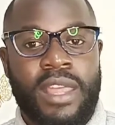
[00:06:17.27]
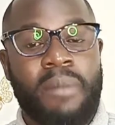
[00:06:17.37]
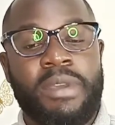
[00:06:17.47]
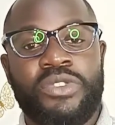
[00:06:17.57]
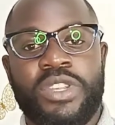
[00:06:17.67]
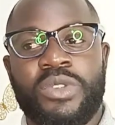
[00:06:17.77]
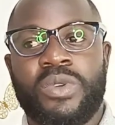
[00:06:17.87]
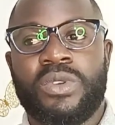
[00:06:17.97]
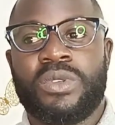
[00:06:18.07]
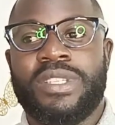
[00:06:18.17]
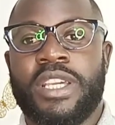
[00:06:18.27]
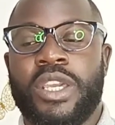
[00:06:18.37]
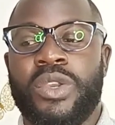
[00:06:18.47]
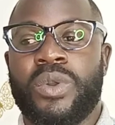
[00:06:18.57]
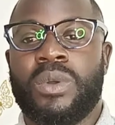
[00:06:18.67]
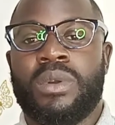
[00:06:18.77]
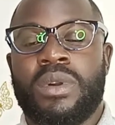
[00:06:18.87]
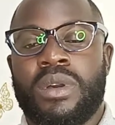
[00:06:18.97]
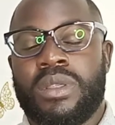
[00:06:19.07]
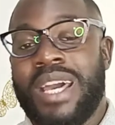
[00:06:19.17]
That means you need to also check your
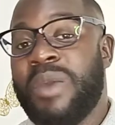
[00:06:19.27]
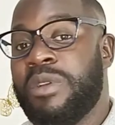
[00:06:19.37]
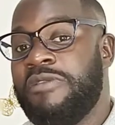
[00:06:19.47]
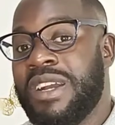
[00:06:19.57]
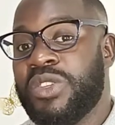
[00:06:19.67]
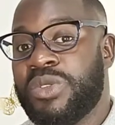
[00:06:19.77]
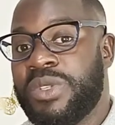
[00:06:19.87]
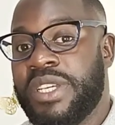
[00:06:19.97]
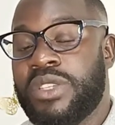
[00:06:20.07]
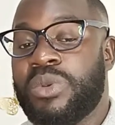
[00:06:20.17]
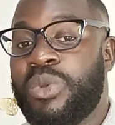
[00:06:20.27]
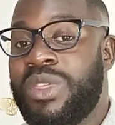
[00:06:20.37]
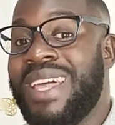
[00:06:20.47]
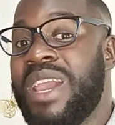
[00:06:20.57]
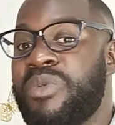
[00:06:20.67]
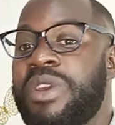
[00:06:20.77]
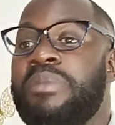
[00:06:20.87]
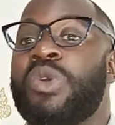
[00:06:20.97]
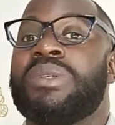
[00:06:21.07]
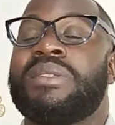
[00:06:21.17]
thyroid functional test or thyroid
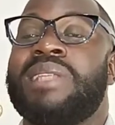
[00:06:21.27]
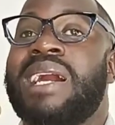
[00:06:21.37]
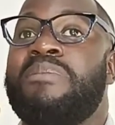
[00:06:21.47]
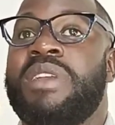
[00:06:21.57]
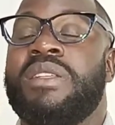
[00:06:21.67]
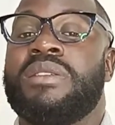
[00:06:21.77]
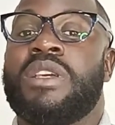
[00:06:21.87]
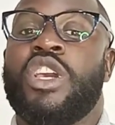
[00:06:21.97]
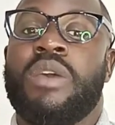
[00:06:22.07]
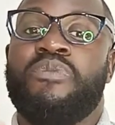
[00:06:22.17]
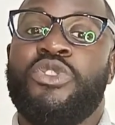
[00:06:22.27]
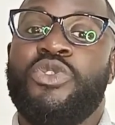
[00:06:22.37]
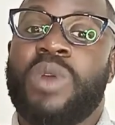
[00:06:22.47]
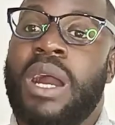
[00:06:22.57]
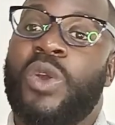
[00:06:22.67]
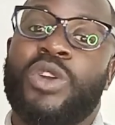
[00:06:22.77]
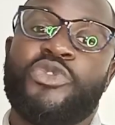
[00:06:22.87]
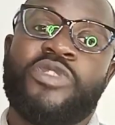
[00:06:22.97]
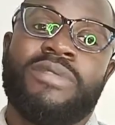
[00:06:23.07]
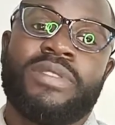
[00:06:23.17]
because that means you are
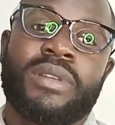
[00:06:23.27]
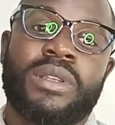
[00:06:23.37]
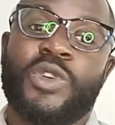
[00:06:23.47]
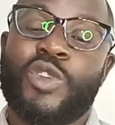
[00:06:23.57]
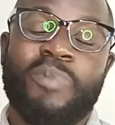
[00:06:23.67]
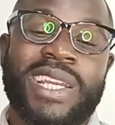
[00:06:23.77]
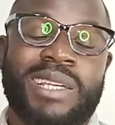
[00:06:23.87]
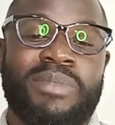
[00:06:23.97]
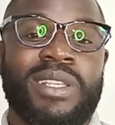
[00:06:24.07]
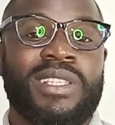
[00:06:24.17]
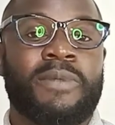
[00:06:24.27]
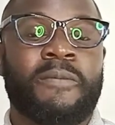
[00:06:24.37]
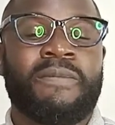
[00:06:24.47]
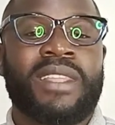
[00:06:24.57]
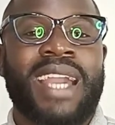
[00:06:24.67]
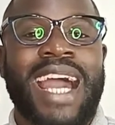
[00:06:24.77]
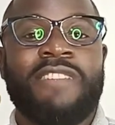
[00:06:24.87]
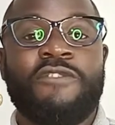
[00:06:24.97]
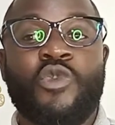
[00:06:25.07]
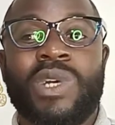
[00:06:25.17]
going to have slowed metabolism.
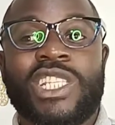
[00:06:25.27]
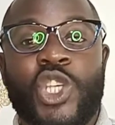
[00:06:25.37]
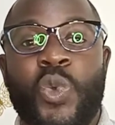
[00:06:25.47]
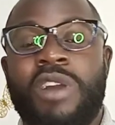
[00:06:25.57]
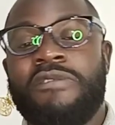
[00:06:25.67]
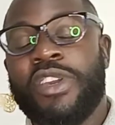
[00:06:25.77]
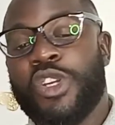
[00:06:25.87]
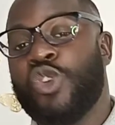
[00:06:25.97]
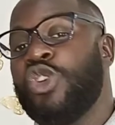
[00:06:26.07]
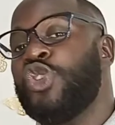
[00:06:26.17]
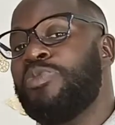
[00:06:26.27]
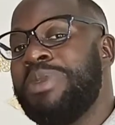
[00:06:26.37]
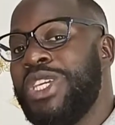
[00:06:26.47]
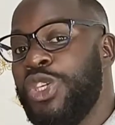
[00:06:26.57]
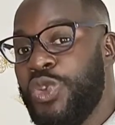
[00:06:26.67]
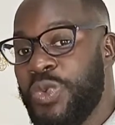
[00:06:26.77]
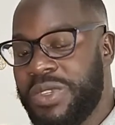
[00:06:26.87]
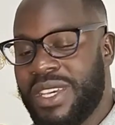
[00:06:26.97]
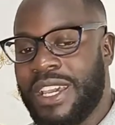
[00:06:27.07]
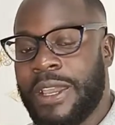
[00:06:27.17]
And for whatsoever you're going to be
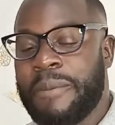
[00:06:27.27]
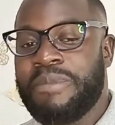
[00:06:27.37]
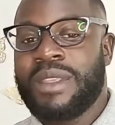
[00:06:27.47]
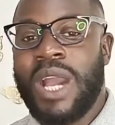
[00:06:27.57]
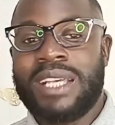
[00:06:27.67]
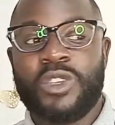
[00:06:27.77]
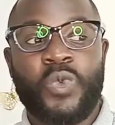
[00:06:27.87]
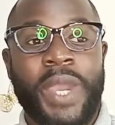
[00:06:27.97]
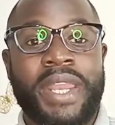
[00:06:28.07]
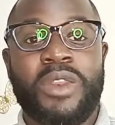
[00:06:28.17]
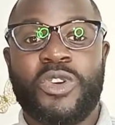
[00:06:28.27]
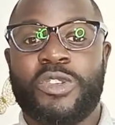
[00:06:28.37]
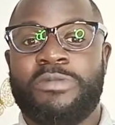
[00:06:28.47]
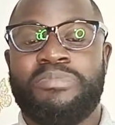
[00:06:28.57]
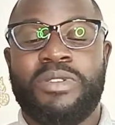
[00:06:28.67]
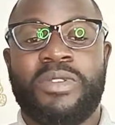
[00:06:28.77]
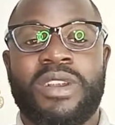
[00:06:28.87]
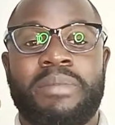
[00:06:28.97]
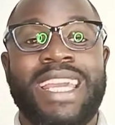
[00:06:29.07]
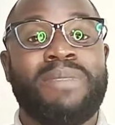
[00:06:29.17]
using as a weight loss
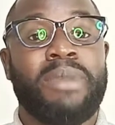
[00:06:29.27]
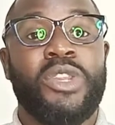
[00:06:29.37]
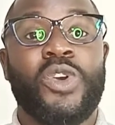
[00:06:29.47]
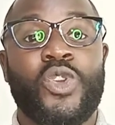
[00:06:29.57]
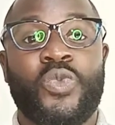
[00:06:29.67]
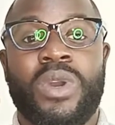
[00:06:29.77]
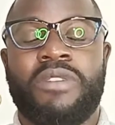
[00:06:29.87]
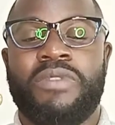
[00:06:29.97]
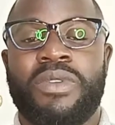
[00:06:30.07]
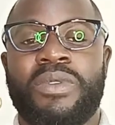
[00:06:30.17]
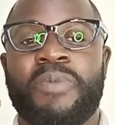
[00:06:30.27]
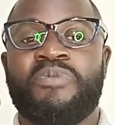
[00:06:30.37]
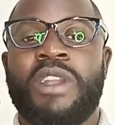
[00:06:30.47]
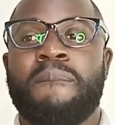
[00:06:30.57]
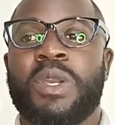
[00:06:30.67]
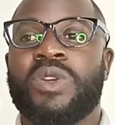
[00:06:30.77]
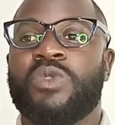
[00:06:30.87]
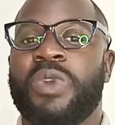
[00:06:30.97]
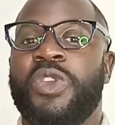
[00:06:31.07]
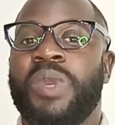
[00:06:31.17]
program, it may not work for you
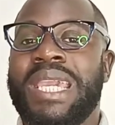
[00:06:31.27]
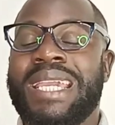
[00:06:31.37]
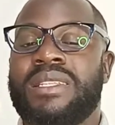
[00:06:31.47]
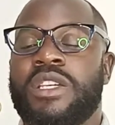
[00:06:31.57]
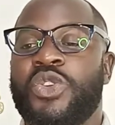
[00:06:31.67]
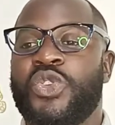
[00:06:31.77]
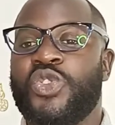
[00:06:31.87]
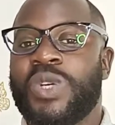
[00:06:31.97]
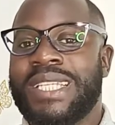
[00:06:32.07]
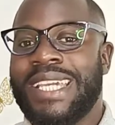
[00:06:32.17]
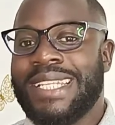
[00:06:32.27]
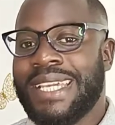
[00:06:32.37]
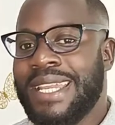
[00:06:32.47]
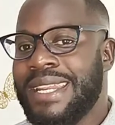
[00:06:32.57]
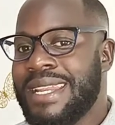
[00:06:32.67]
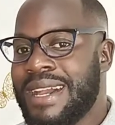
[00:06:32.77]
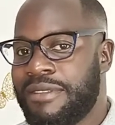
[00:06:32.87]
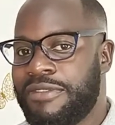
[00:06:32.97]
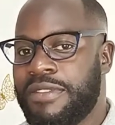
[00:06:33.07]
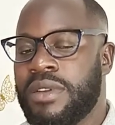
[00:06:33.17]
because when you eat, you do not get
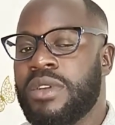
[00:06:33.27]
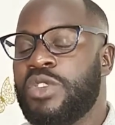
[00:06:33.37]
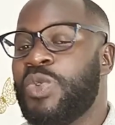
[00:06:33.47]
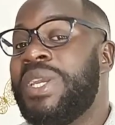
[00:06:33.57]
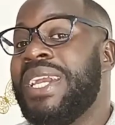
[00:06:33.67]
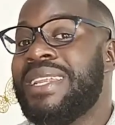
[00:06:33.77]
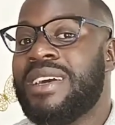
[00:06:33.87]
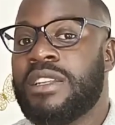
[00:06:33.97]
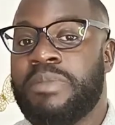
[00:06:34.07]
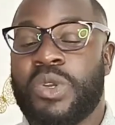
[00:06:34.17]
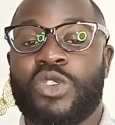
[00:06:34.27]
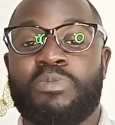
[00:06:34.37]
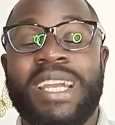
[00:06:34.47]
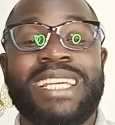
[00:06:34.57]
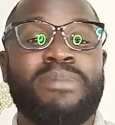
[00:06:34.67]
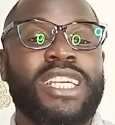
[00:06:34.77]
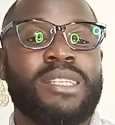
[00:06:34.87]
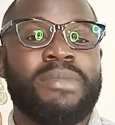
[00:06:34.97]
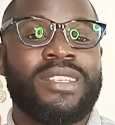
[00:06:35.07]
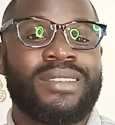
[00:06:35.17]
enough together because
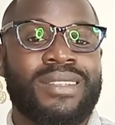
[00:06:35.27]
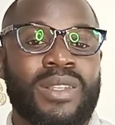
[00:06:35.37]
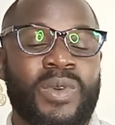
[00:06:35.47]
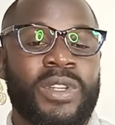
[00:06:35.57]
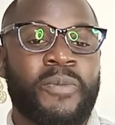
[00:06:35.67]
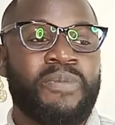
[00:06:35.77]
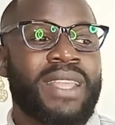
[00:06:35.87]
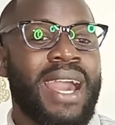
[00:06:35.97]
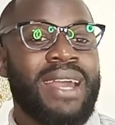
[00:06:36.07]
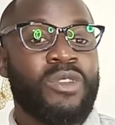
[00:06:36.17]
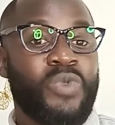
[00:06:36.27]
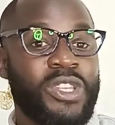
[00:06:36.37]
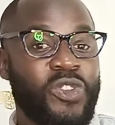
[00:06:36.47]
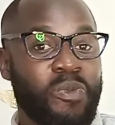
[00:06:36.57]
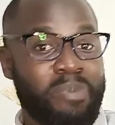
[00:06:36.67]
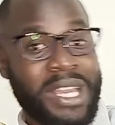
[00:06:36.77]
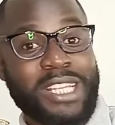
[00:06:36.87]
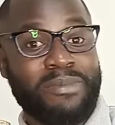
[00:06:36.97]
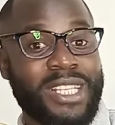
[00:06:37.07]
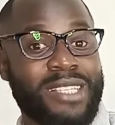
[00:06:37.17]
metabolism is slowed. And when your
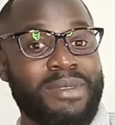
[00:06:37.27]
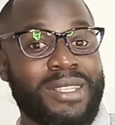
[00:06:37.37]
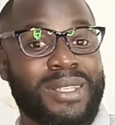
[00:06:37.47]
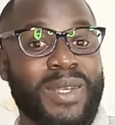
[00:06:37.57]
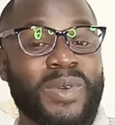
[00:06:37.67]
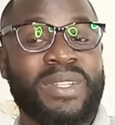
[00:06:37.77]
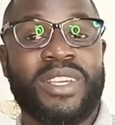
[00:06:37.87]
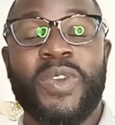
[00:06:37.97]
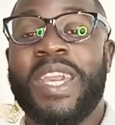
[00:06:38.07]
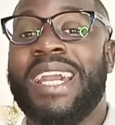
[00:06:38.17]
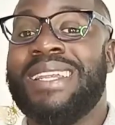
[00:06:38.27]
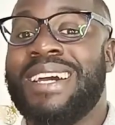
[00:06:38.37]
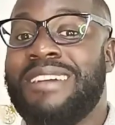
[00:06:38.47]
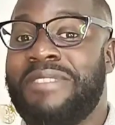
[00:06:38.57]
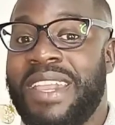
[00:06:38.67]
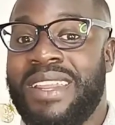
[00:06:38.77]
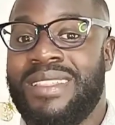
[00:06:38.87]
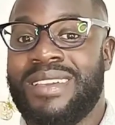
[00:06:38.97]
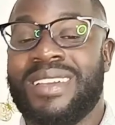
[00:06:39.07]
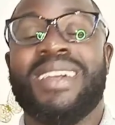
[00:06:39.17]
metabolism is slowed, you can't have
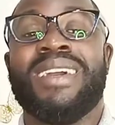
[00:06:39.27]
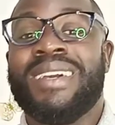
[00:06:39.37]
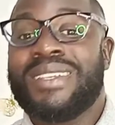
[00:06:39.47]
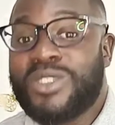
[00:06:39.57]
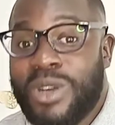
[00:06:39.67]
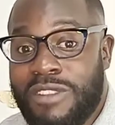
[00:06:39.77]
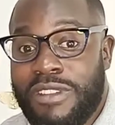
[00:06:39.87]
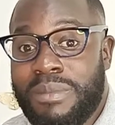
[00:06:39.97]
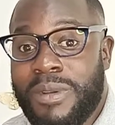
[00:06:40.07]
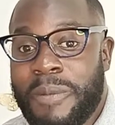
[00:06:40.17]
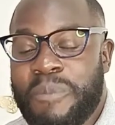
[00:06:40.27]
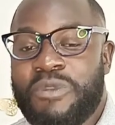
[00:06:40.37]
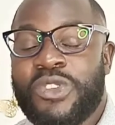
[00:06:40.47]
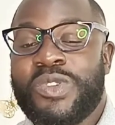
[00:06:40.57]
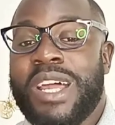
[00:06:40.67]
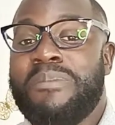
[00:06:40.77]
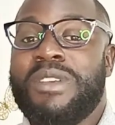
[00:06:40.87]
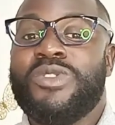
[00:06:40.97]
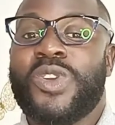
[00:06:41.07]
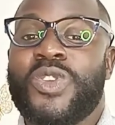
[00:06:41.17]
anything solvable. So that
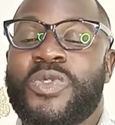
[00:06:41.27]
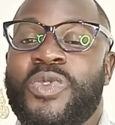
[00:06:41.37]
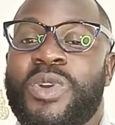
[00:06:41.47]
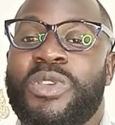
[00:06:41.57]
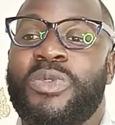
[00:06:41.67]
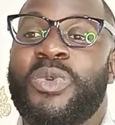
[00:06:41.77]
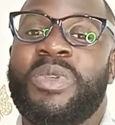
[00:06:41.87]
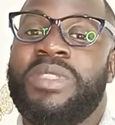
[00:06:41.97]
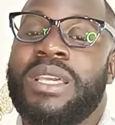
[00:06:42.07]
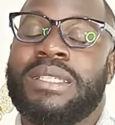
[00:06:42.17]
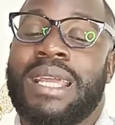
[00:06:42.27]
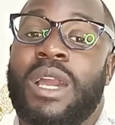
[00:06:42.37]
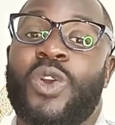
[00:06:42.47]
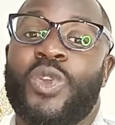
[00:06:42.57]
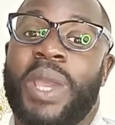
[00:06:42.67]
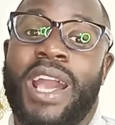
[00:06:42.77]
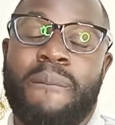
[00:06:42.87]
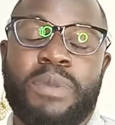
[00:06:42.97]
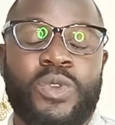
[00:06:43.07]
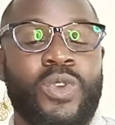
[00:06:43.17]
means you're going to go through things that are going to
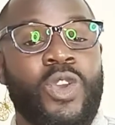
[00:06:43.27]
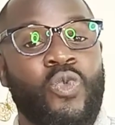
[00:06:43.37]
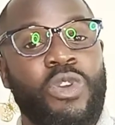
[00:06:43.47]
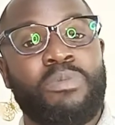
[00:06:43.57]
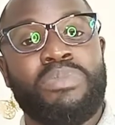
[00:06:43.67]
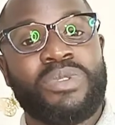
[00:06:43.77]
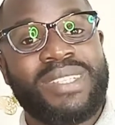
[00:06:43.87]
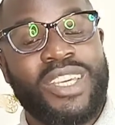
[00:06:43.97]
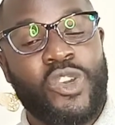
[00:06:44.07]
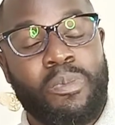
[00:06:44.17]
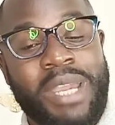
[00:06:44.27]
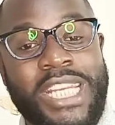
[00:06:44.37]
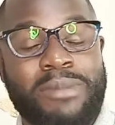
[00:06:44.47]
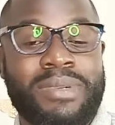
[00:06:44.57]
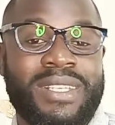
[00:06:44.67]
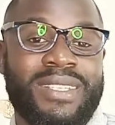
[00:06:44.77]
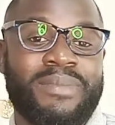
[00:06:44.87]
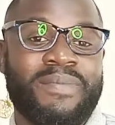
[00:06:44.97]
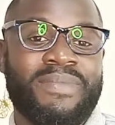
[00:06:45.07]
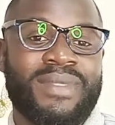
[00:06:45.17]
help you with boosting your
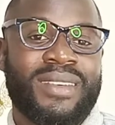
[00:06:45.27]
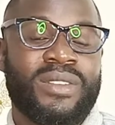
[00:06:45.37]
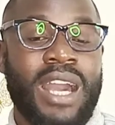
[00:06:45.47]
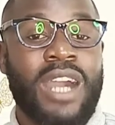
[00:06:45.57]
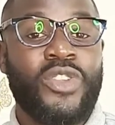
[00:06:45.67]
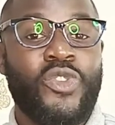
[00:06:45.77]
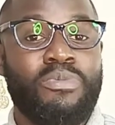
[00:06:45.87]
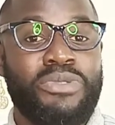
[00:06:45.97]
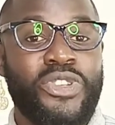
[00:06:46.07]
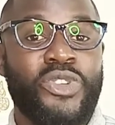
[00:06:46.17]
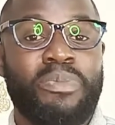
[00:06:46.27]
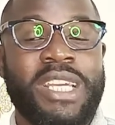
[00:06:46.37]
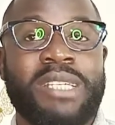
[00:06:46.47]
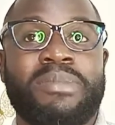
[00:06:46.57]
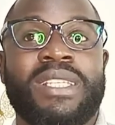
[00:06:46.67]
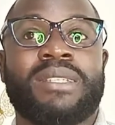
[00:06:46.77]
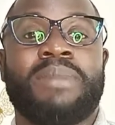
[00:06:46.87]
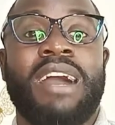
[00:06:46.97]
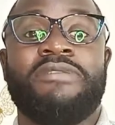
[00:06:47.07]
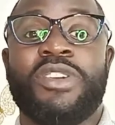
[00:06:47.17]
metabolism. So how do you boost your
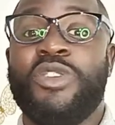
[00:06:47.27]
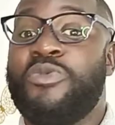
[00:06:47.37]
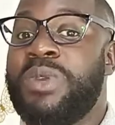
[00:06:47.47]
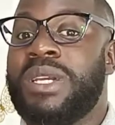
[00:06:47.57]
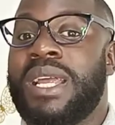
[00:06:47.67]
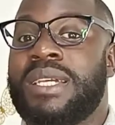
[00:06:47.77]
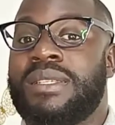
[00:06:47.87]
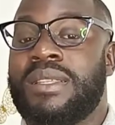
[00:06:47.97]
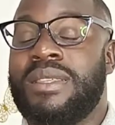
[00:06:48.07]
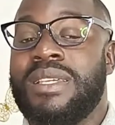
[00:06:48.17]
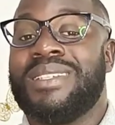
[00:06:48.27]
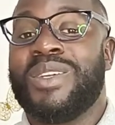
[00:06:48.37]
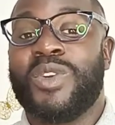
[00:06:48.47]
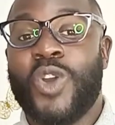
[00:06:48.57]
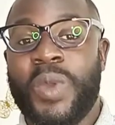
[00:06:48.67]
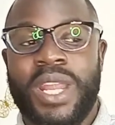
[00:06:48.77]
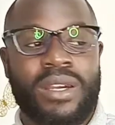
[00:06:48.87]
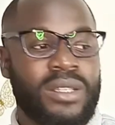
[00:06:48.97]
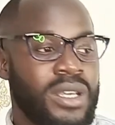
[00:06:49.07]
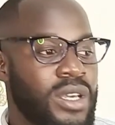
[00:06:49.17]
metabolism after you realize that things are not going
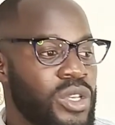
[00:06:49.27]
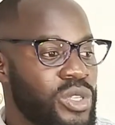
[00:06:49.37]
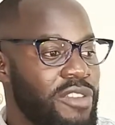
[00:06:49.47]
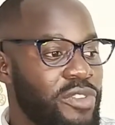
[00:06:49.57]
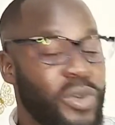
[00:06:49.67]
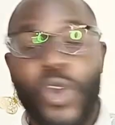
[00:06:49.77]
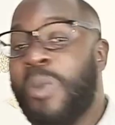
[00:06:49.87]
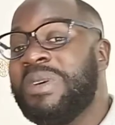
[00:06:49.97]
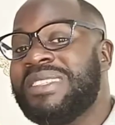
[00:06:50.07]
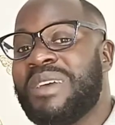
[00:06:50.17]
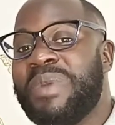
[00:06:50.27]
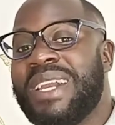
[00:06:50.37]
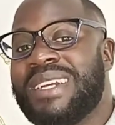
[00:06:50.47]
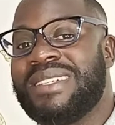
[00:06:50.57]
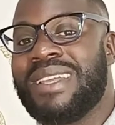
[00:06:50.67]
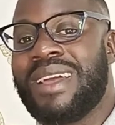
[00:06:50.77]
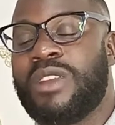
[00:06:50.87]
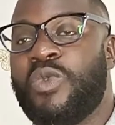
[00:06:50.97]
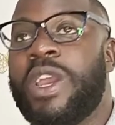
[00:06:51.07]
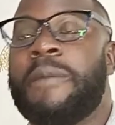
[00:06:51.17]
out? So if your hormones are reacting
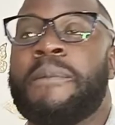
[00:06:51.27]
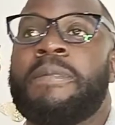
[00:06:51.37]
that way,